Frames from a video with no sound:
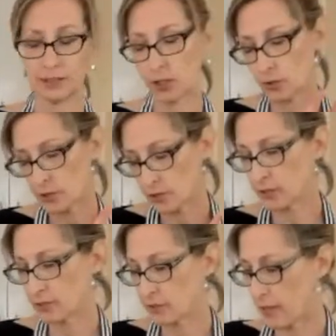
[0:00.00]
So you
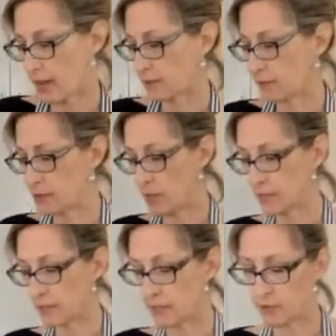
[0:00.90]
can do that when you
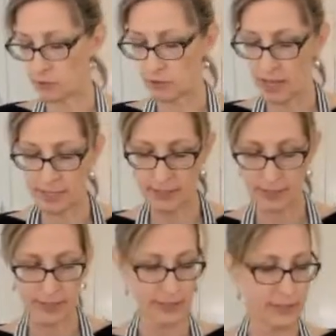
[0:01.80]
make it if you like.
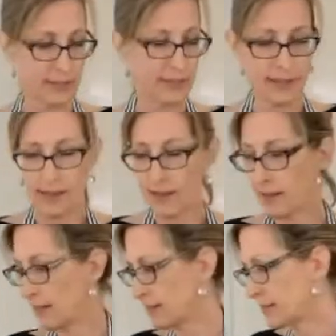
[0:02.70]

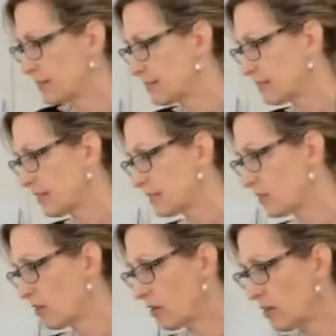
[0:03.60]
And I think that's
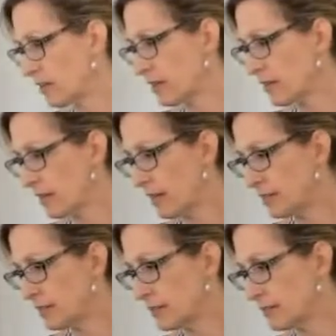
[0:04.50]
all
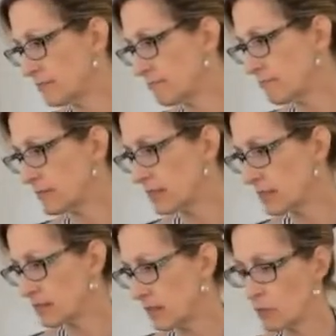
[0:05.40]
the
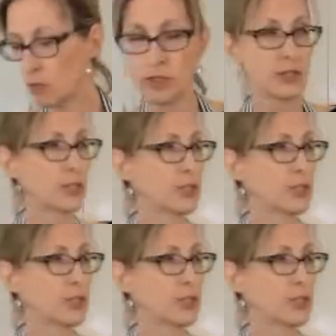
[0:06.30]
things that I wanted to